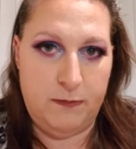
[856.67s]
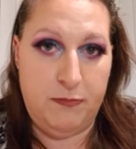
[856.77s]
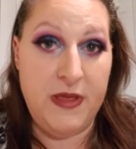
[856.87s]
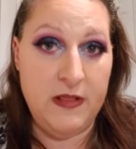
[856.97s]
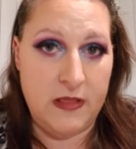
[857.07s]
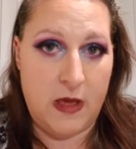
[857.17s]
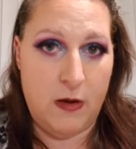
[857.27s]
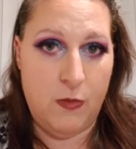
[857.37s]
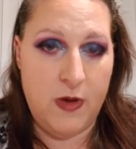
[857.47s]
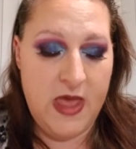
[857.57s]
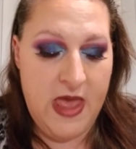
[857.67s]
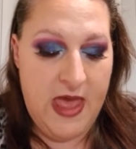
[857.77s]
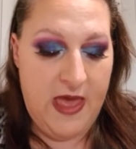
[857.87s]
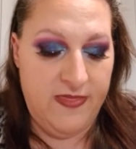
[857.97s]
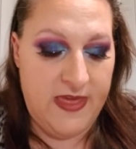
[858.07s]
pillow,
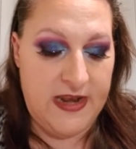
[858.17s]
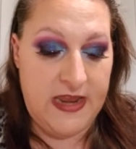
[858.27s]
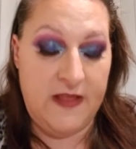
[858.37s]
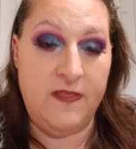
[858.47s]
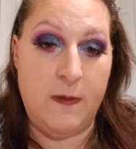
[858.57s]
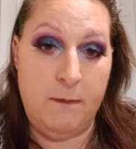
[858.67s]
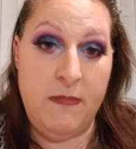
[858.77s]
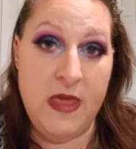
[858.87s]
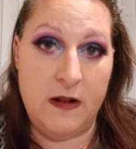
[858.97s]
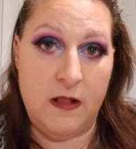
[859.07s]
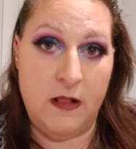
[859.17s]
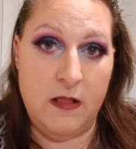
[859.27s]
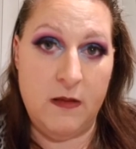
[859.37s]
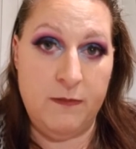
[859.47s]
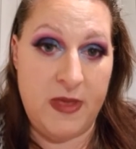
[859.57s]
and then in the
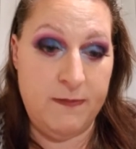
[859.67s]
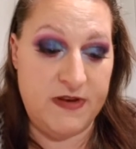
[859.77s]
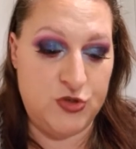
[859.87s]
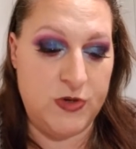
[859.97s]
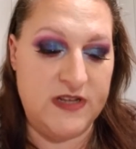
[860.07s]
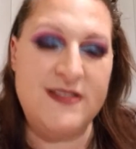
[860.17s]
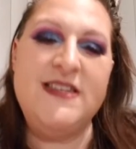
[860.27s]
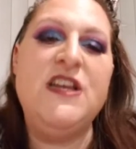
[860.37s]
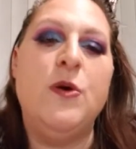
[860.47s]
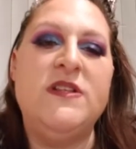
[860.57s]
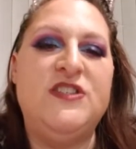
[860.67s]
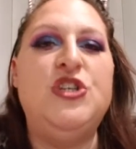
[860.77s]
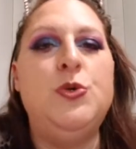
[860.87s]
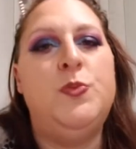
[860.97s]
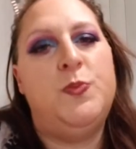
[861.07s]
middle, in between,
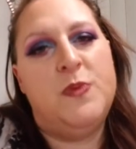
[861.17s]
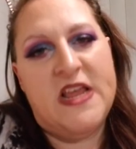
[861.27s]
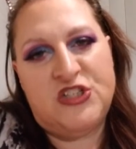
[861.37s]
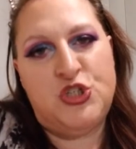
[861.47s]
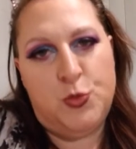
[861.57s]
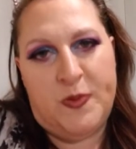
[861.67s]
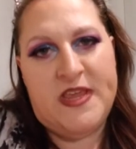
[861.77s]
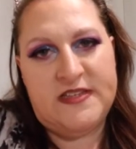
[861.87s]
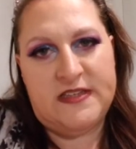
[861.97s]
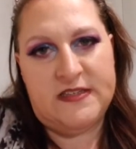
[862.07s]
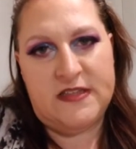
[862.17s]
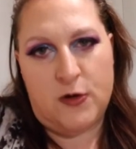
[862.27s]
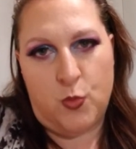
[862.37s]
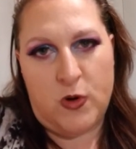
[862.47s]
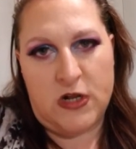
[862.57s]
it's two pieces that
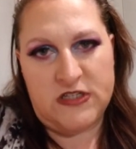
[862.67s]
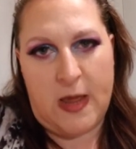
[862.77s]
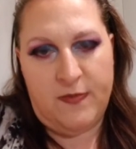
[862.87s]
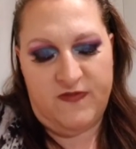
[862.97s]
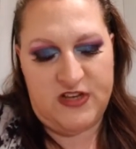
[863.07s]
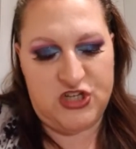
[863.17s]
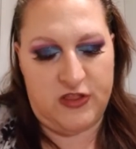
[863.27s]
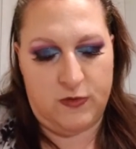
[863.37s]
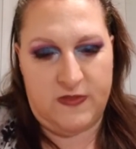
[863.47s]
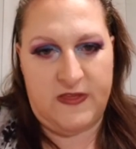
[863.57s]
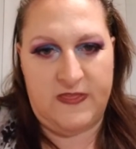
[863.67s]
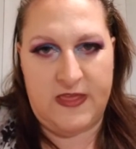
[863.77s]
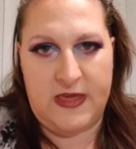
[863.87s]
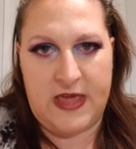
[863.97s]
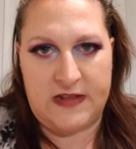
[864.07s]
are one on top of each other, and then
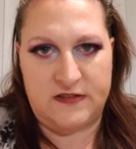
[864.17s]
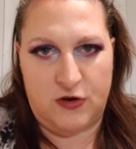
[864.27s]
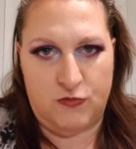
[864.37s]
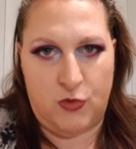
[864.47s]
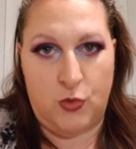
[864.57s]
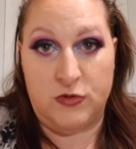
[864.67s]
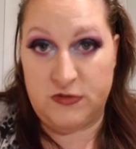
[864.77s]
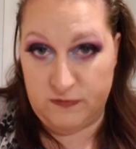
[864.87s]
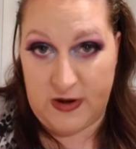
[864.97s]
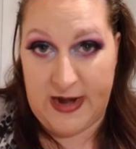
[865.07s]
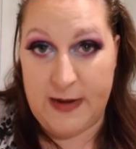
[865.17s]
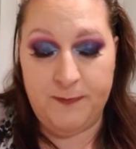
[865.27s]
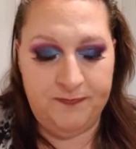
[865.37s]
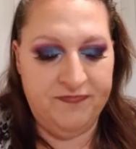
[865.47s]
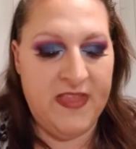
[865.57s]
the ends are rolled, right?
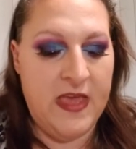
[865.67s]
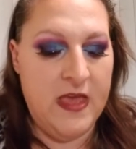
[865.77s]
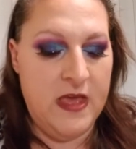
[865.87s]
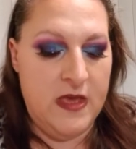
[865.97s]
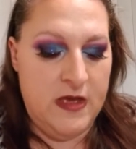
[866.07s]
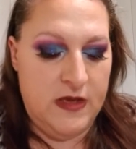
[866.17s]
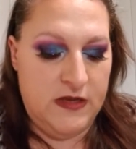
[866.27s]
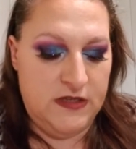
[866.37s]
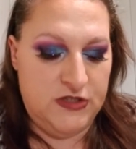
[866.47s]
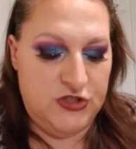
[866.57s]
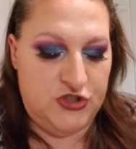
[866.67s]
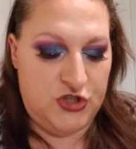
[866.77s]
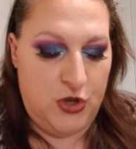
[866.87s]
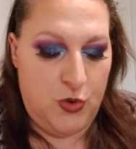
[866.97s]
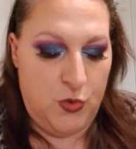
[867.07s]

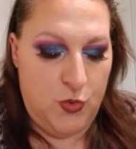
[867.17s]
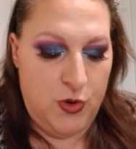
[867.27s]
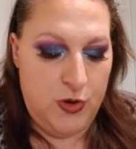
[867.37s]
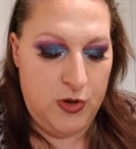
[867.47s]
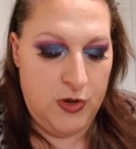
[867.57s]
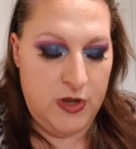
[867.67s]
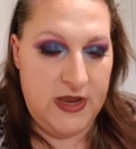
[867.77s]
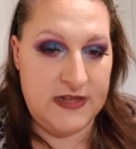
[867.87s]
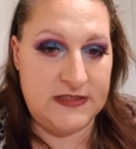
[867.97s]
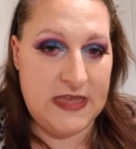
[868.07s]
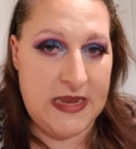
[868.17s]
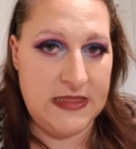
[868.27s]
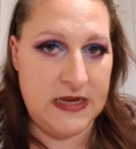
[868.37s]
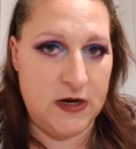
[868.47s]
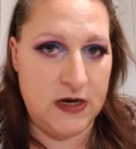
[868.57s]
So inside
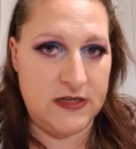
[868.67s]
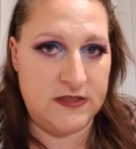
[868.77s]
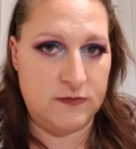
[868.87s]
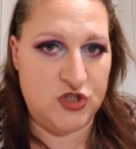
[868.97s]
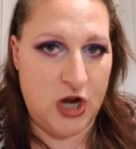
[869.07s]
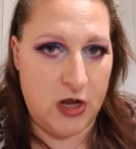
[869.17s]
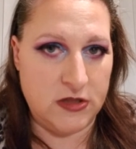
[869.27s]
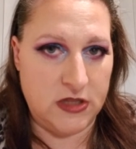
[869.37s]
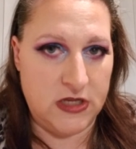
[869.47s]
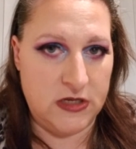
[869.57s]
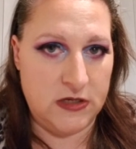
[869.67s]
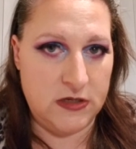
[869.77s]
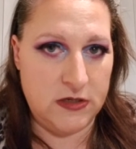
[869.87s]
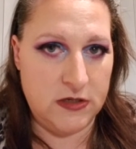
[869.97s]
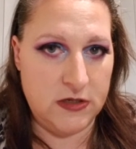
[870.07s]
there is some chocolate,
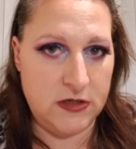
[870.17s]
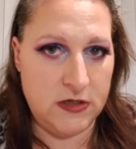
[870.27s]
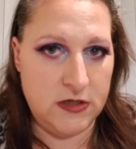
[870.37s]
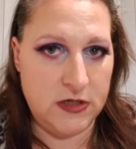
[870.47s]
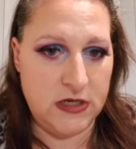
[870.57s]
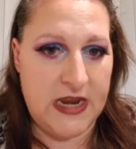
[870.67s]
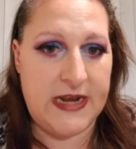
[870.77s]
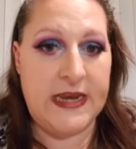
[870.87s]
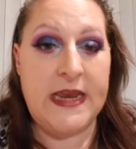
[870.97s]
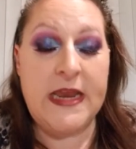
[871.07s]
and